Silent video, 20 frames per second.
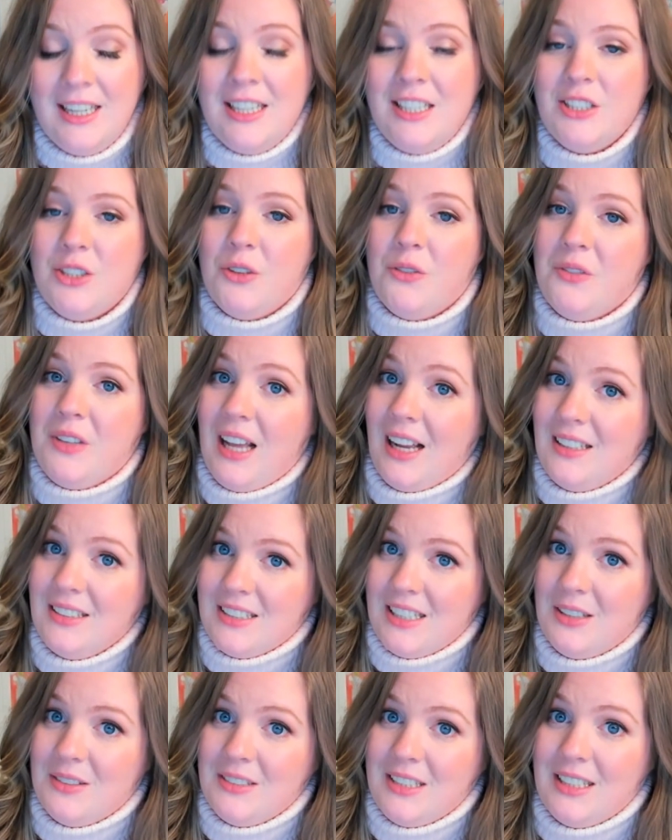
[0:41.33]
So if that
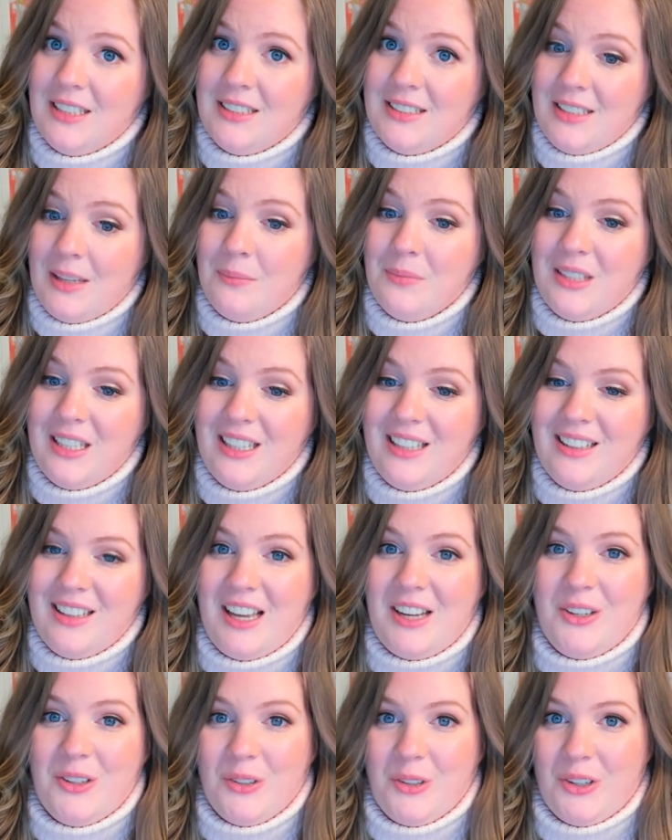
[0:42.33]
sounds like something that
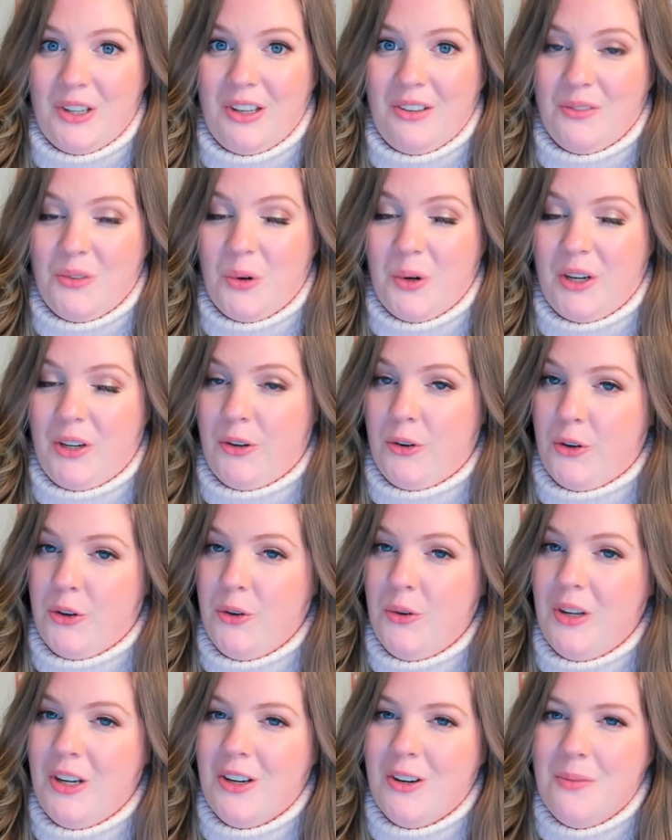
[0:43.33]
you're looking for and you're new
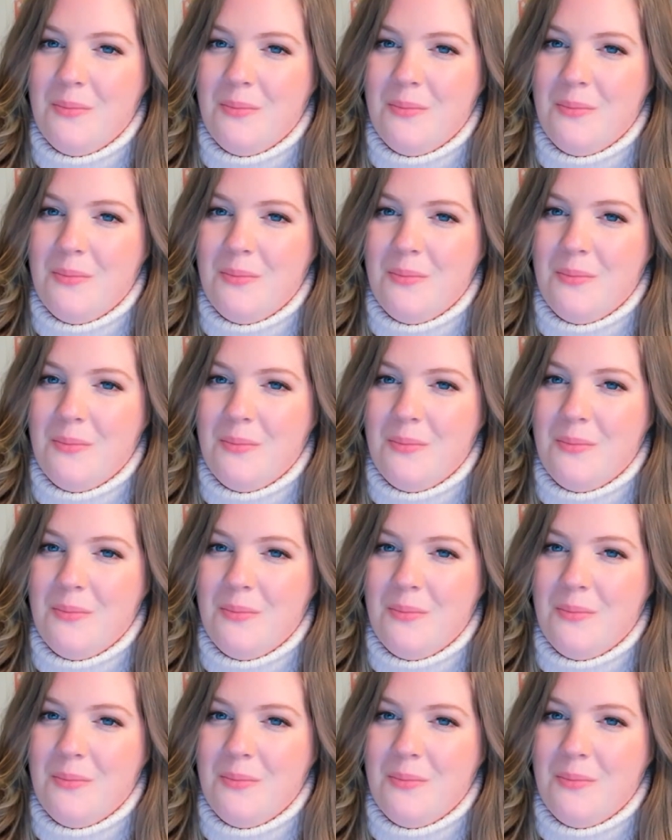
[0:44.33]
here,